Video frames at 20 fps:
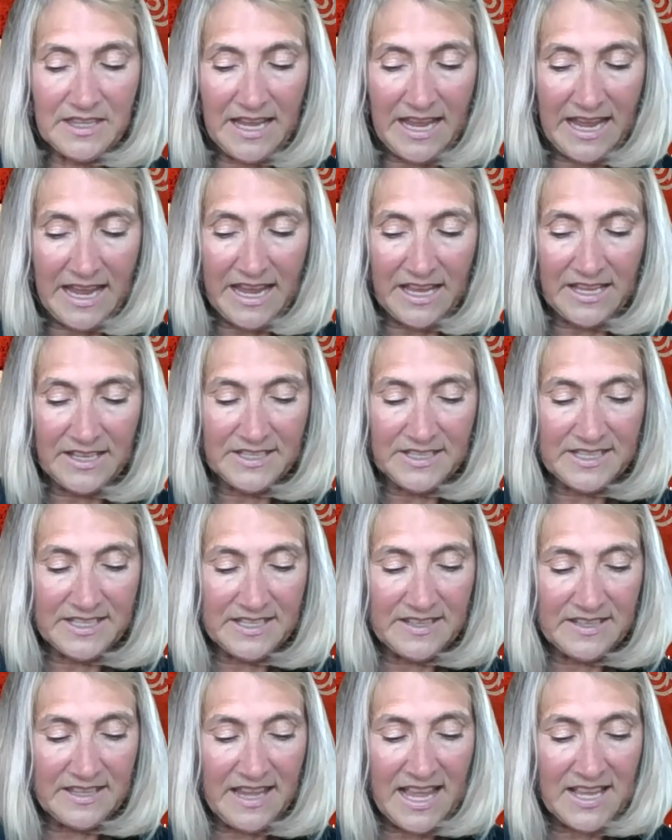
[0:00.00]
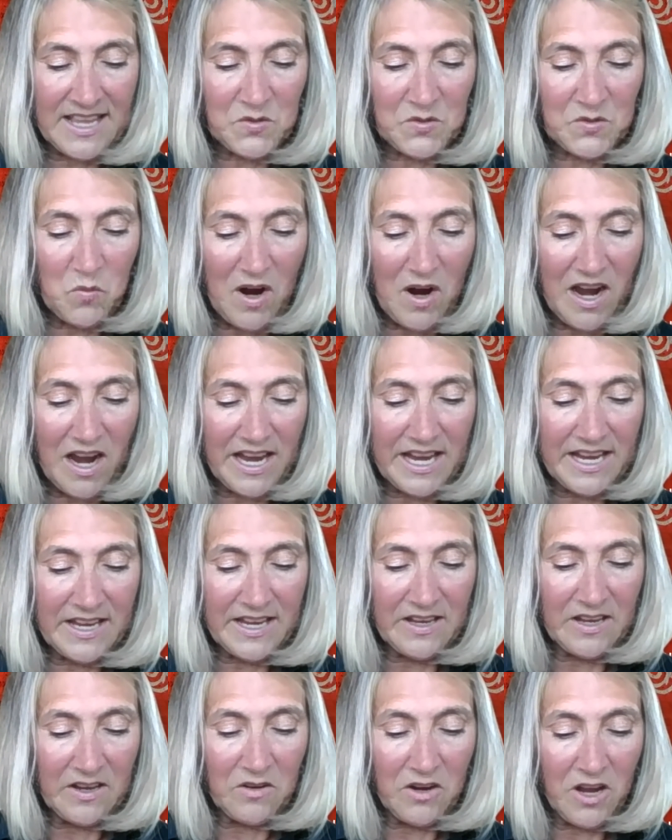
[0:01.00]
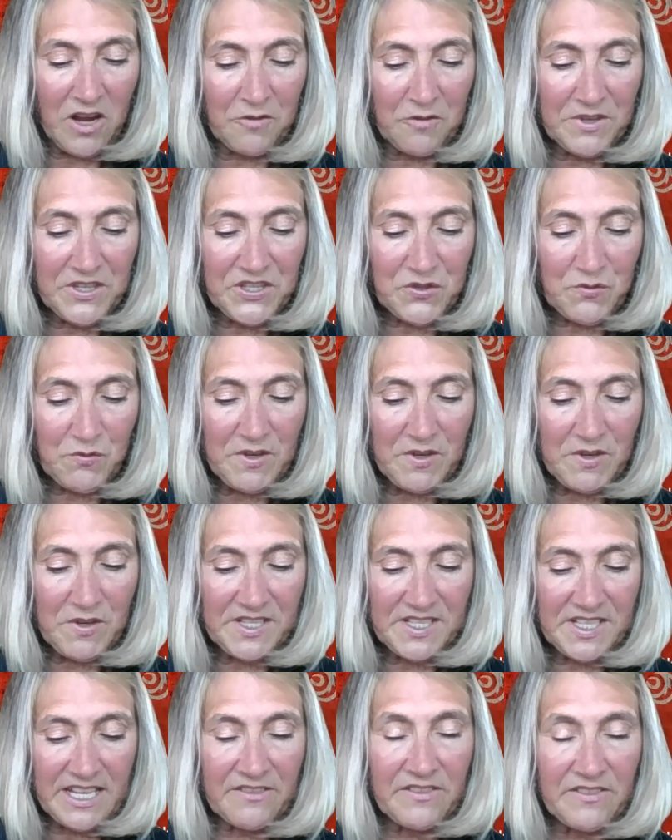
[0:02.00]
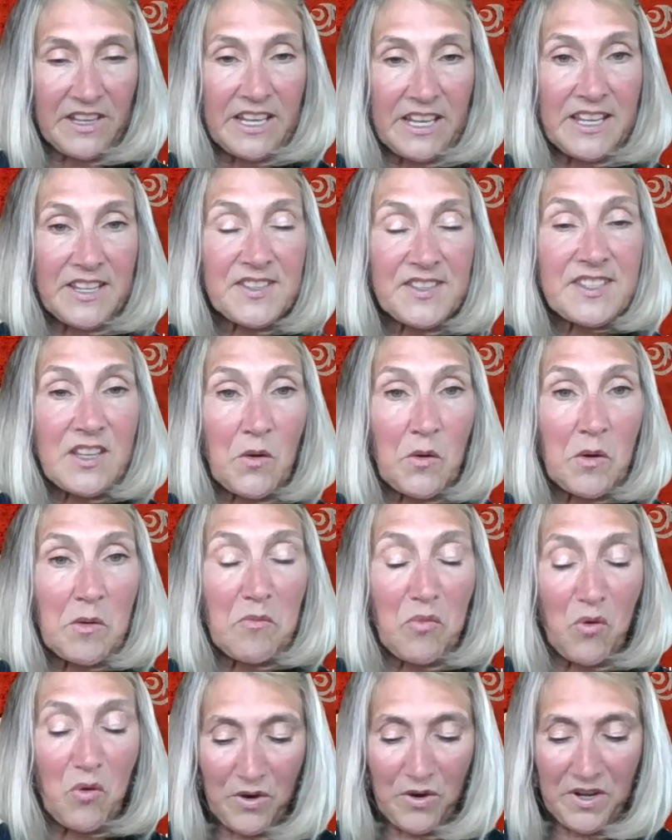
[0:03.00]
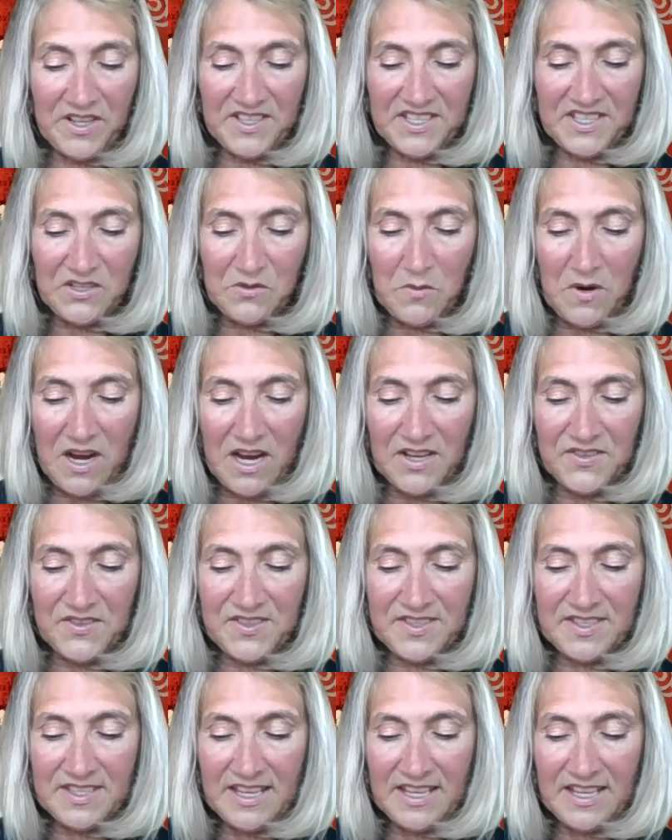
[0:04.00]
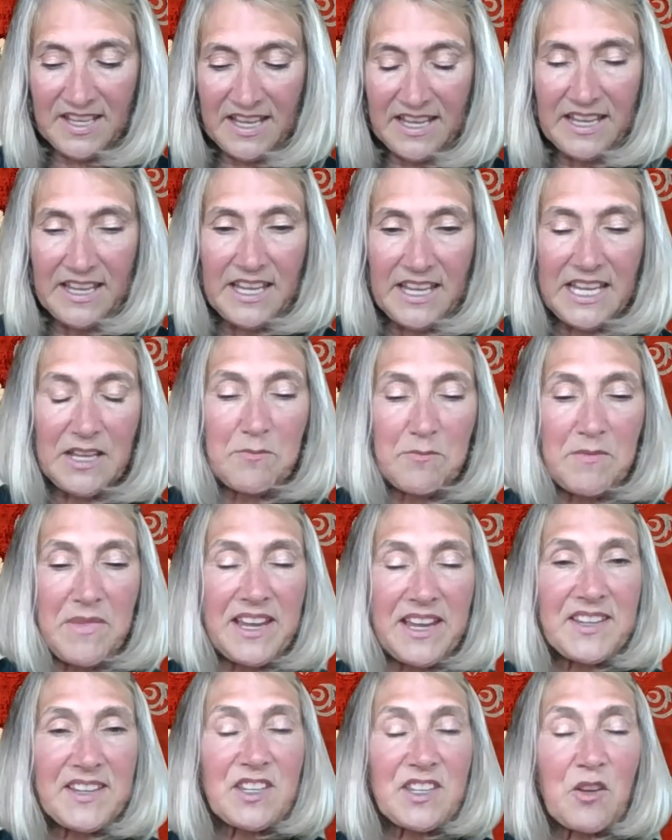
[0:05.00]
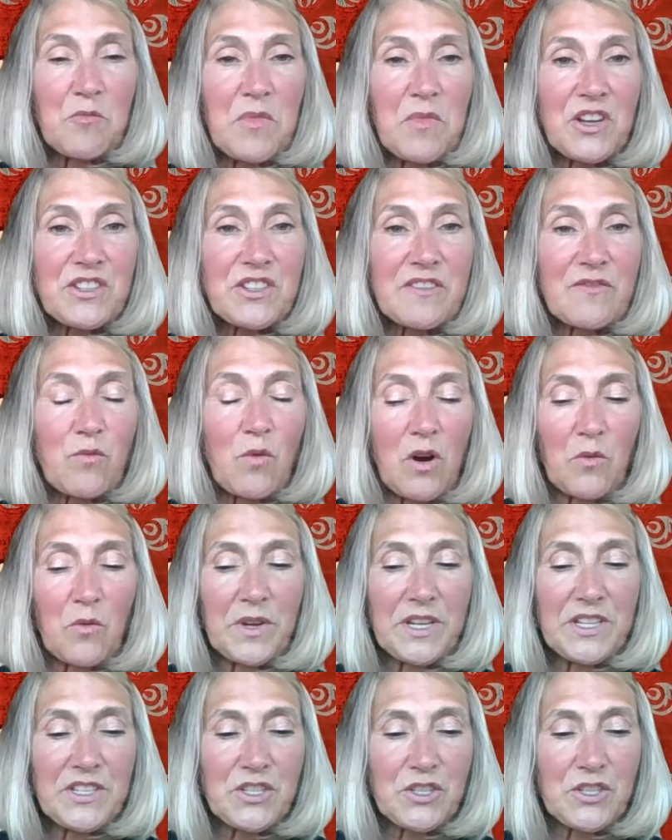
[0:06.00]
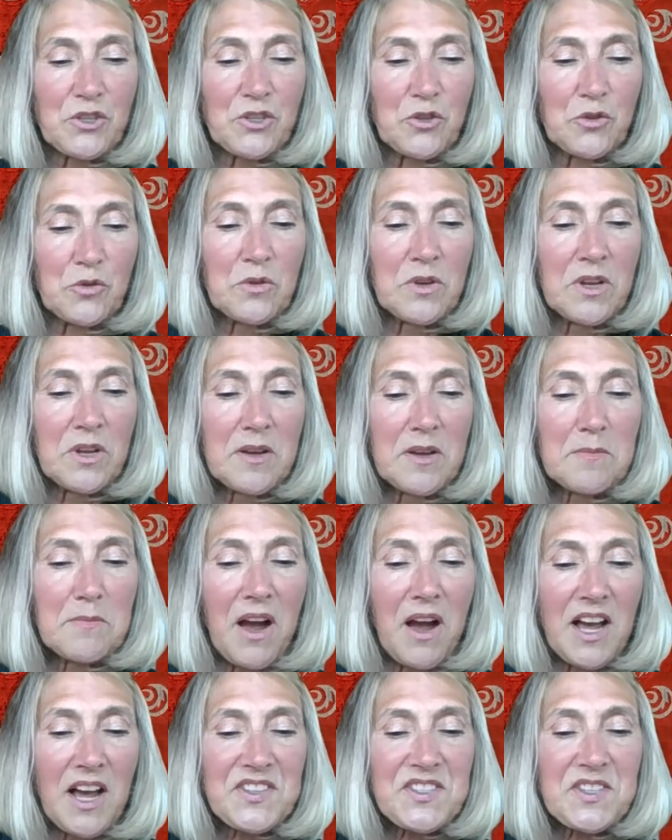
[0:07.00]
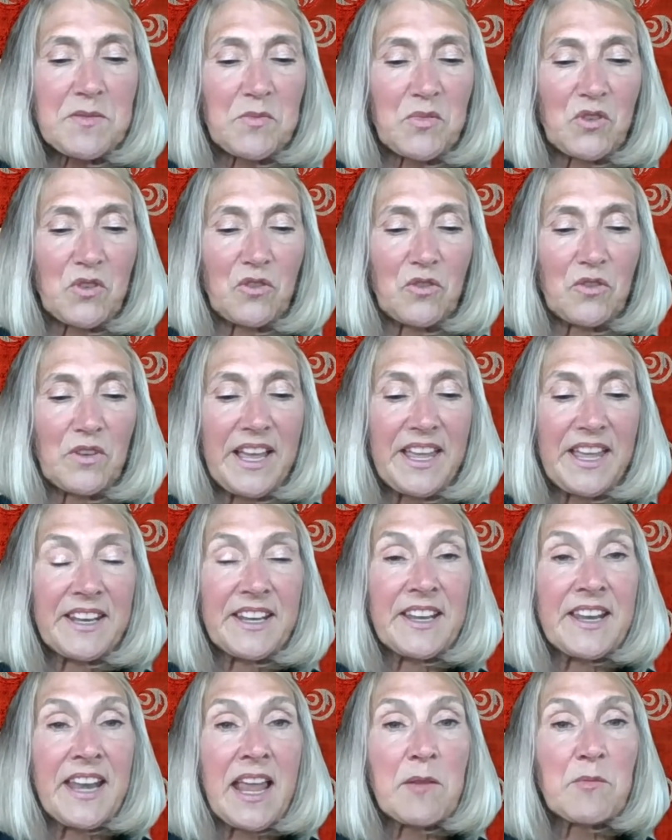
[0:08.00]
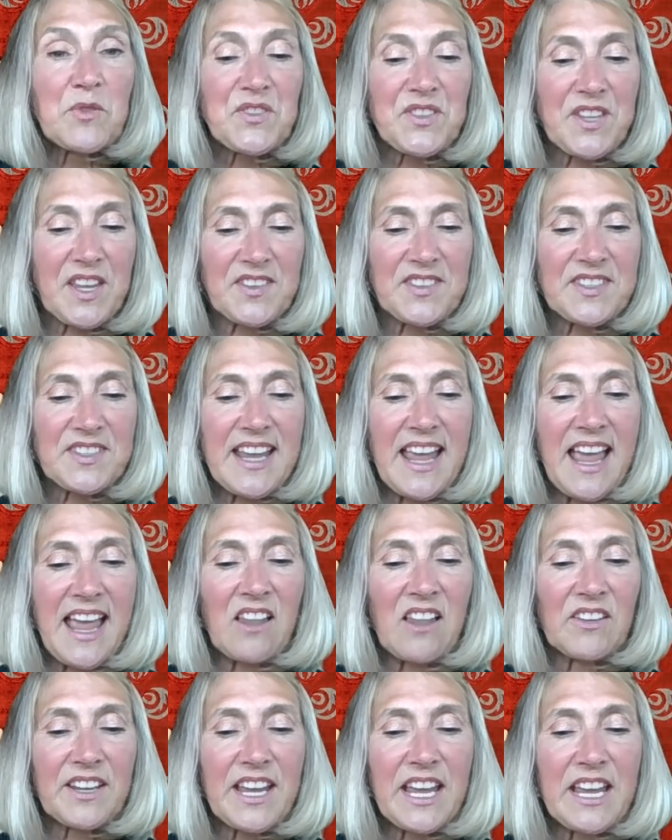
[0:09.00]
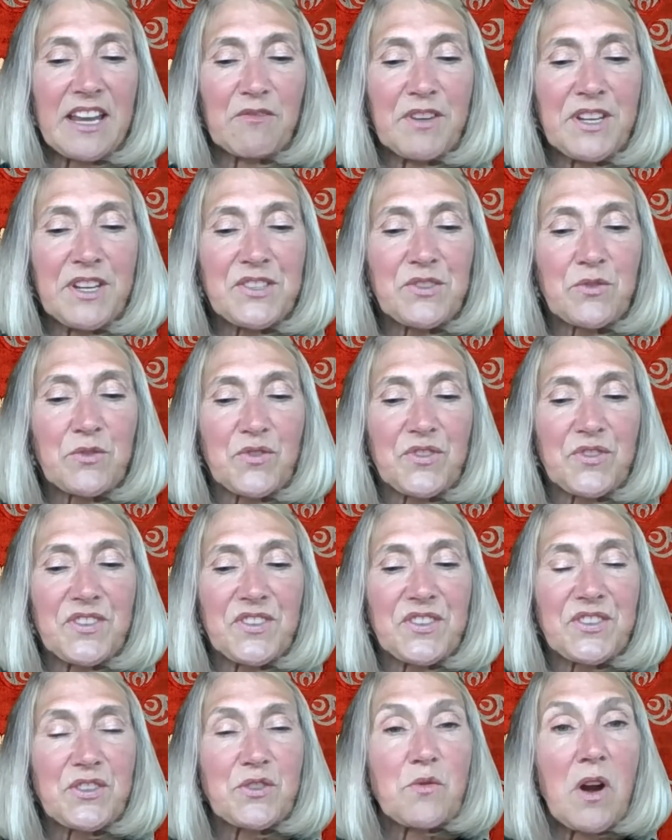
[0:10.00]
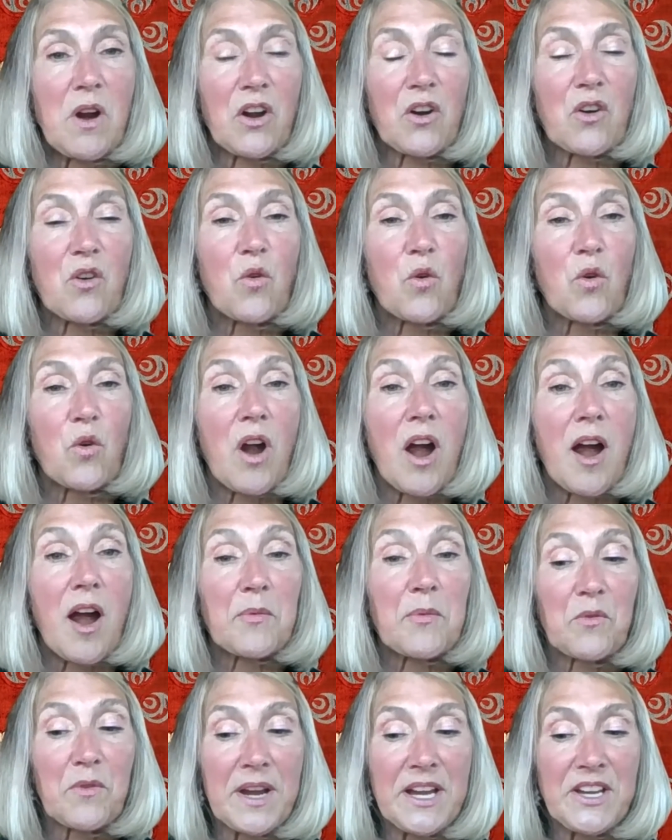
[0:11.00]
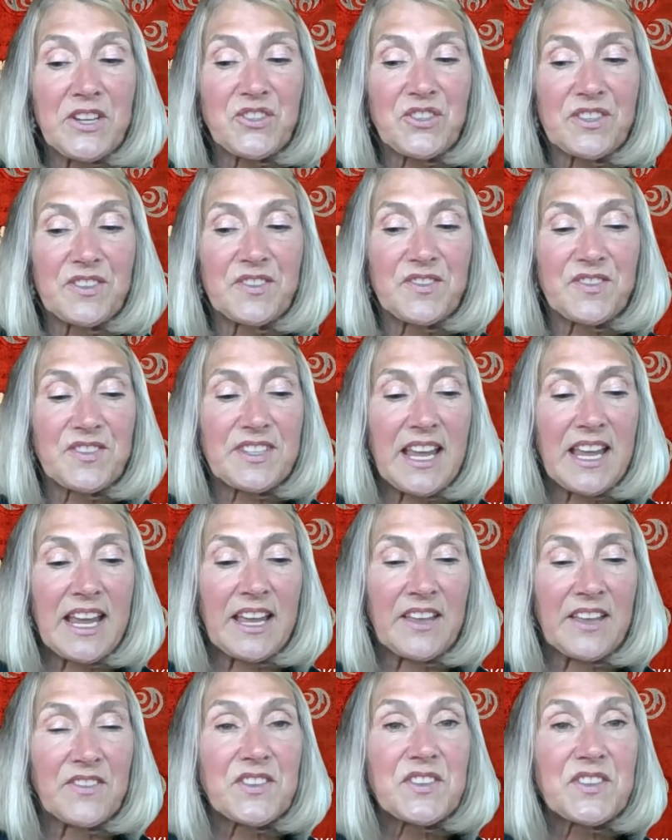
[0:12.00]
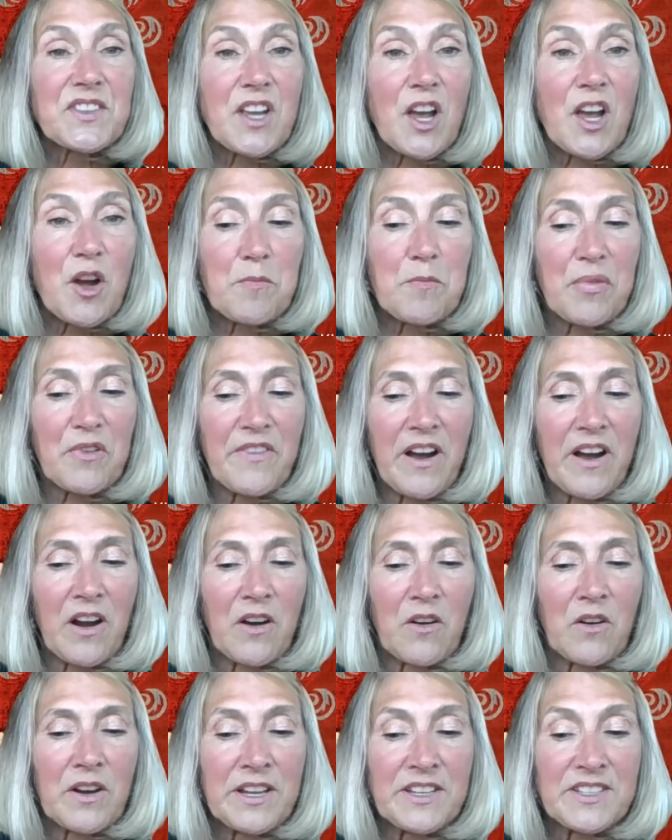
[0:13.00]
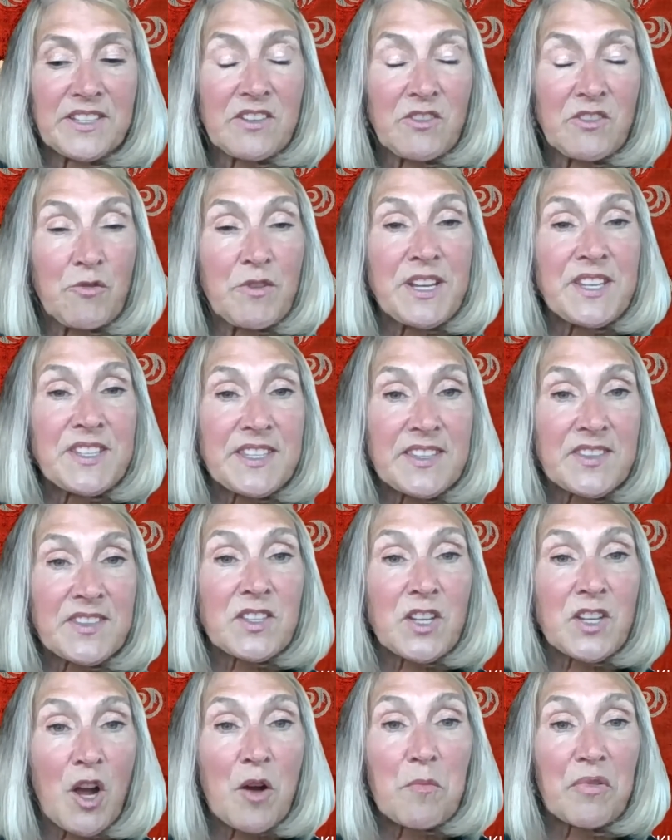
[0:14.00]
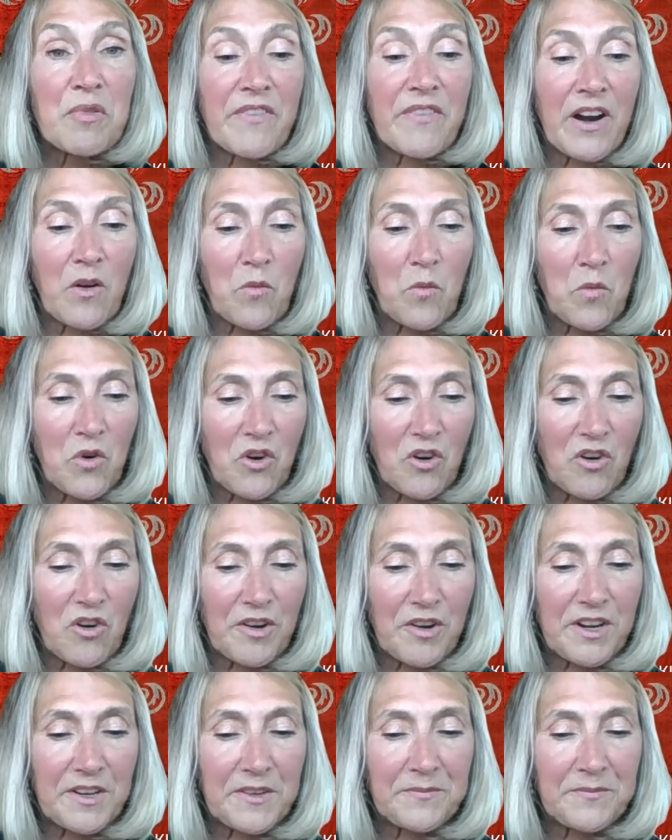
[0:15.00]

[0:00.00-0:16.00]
And that's why unrestricted giving is so important to us. It makes so much of what we do possible and enables us to allocate resources to our core operations and the scope of our, increase the scope of our work.